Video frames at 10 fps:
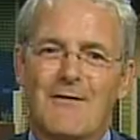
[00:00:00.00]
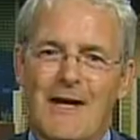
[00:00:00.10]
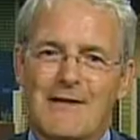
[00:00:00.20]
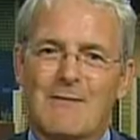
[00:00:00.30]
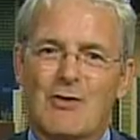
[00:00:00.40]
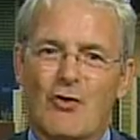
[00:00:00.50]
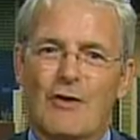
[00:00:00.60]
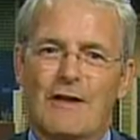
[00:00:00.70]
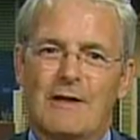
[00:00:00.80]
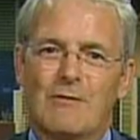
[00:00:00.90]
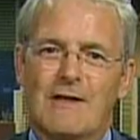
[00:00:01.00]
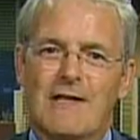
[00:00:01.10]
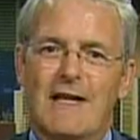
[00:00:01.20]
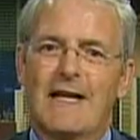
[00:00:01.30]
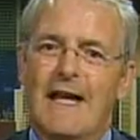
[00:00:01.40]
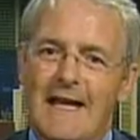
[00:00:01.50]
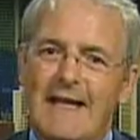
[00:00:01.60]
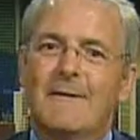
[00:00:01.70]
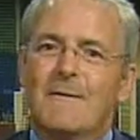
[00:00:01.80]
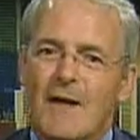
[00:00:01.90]
the vast majority would say,
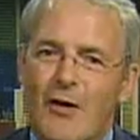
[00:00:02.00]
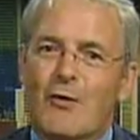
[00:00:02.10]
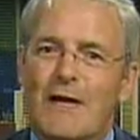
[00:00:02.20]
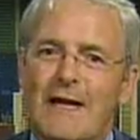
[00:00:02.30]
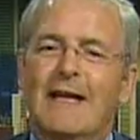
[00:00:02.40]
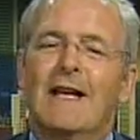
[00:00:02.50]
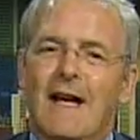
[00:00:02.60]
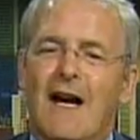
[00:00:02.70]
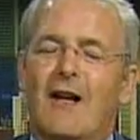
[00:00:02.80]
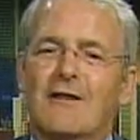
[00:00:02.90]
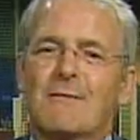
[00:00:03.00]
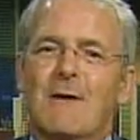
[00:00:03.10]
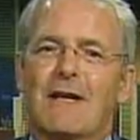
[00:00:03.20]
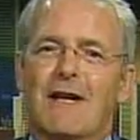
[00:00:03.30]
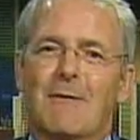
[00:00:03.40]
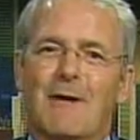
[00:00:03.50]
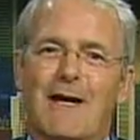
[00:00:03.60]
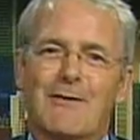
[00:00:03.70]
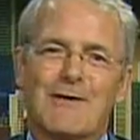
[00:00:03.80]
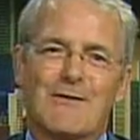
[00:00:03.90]
hey, okay, I'll spend a couple
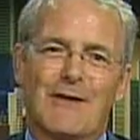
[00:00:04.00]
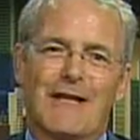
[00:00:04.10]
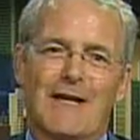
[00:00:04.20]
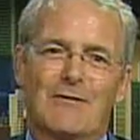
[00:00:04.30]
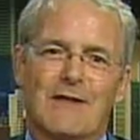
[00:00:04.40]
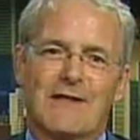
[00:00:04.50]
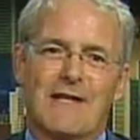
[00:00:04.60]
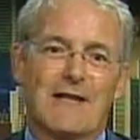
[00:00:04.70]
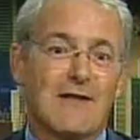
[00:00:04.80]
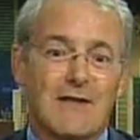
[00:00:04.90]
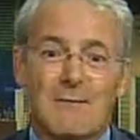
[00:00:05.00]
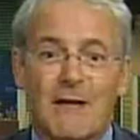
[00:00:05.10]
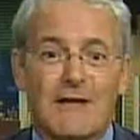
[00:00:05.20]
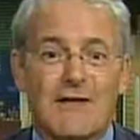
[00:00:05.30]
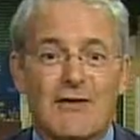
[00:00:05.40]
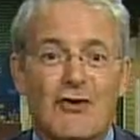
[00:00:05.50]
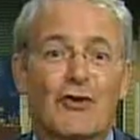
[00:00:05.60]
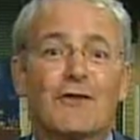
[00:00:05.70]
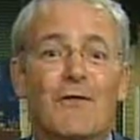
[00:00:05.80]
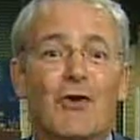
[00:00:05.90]
hours filling out this census because
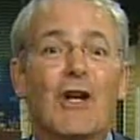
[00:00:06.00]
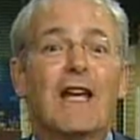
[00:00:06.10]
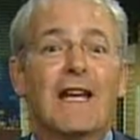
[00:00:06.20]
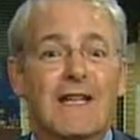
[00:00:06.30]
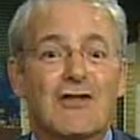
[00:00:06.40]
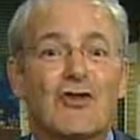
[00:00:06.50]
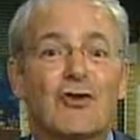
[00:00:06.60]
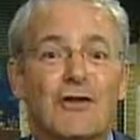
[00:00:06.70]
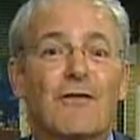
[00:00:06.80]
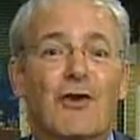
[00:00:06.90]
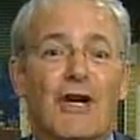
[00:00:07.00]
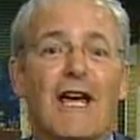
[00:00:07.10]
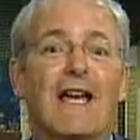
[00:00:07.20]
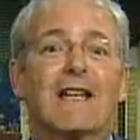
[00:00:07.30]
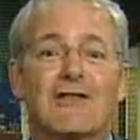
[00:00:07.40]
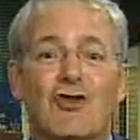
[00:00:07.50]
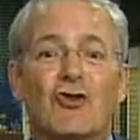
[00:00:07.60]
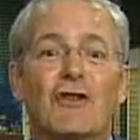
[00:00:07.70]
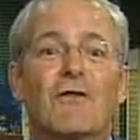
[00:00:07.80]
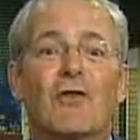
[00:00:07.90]
it's
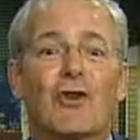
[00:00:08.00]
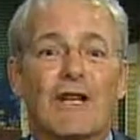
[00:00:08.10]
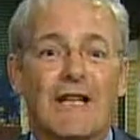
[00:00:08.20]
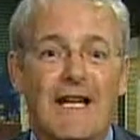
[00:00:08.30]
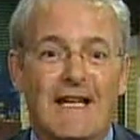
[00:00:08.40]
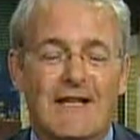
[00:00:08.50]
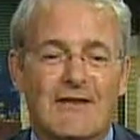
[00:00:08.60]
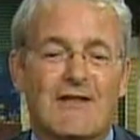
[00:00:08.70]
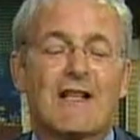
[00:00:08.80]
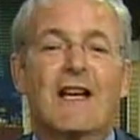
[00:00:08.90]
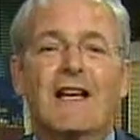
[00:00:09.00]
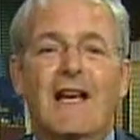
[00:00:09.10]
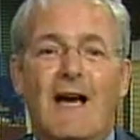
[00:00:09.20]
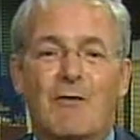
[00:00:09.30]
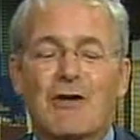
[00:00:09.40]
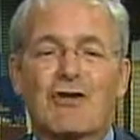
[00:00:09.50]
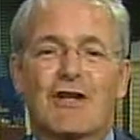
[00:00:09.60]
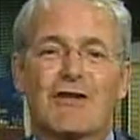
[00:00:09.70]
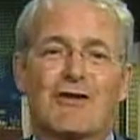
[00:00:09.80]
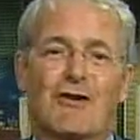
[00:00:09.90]
good for Canadians. I wish
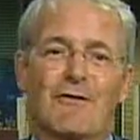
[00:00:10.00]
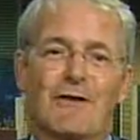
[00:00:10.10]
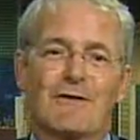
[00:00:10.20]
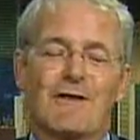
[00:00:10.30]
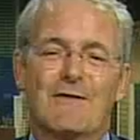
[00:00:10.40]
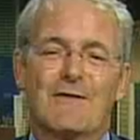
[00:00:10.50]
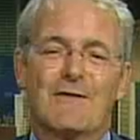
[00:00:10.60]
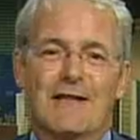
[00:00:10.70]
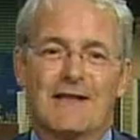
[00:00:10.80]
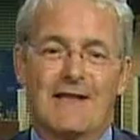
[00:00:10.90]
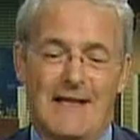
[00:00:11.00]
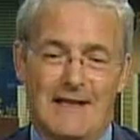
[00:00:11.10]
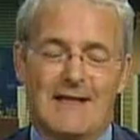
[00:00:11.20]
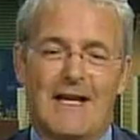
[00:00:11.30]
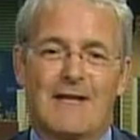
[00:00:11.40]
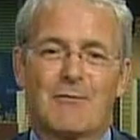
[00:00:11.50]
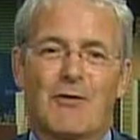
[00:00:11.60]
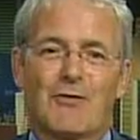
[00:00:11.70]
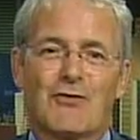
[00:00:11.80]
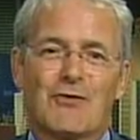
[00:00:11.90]
the Conservatives have taken that
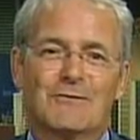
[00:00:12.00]
approach.